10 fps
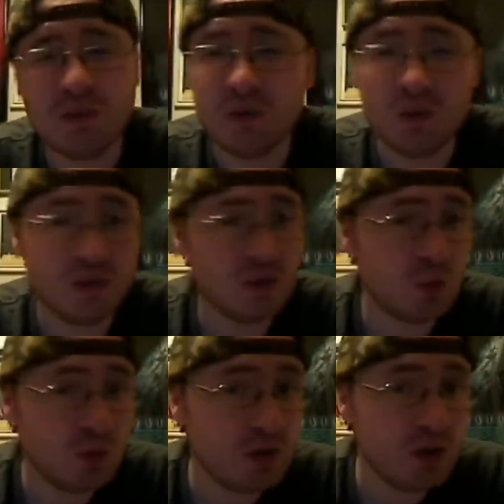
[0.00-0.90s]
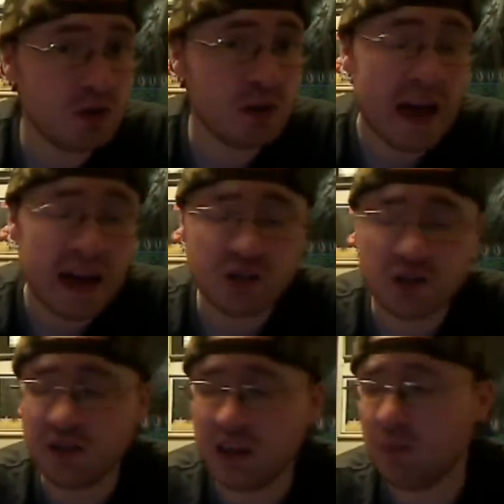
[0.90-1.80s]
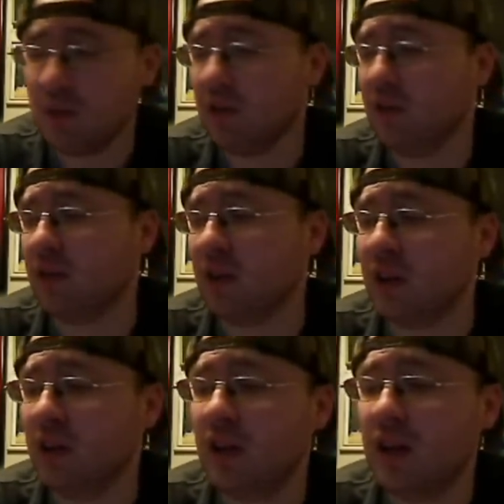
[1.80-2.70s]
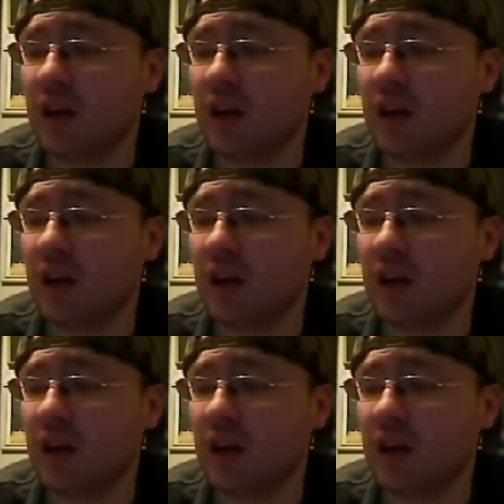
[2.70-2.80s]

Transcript: even though there's some really good action set pieces in it.